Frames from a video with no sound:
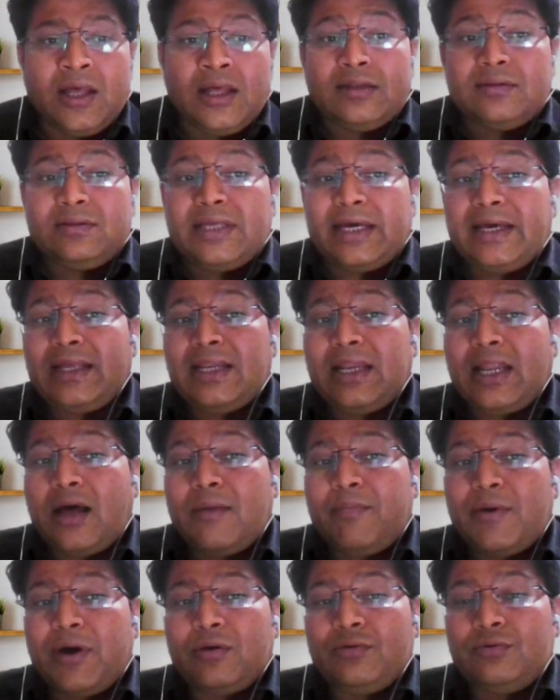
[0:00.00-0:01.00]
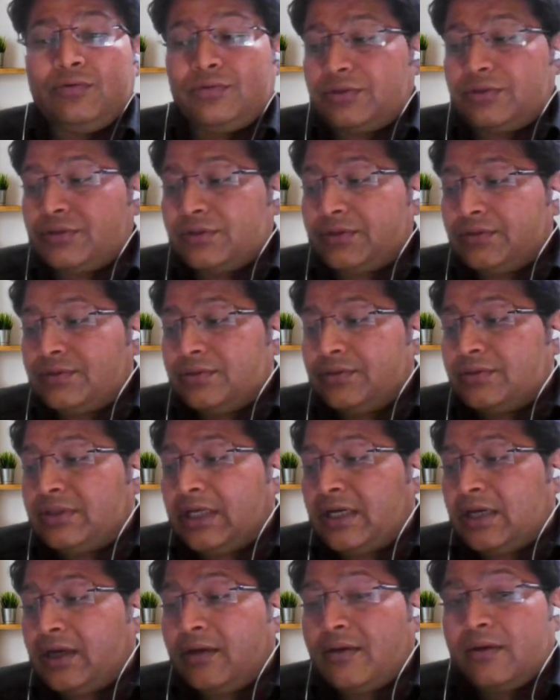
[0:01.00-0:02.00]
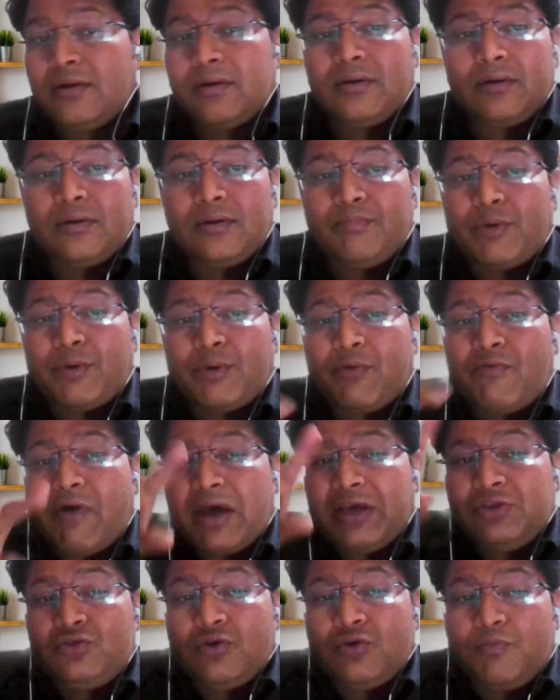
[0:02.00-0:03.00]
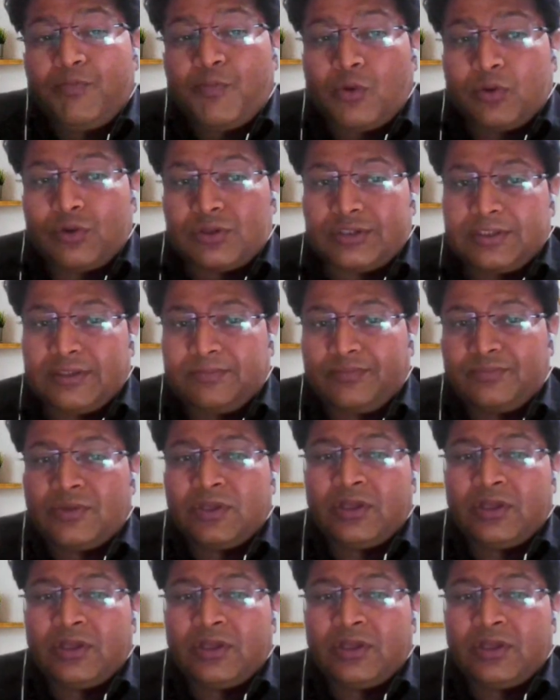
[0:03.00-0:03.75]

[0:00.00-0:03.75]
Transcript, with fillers: then about the proviso portion.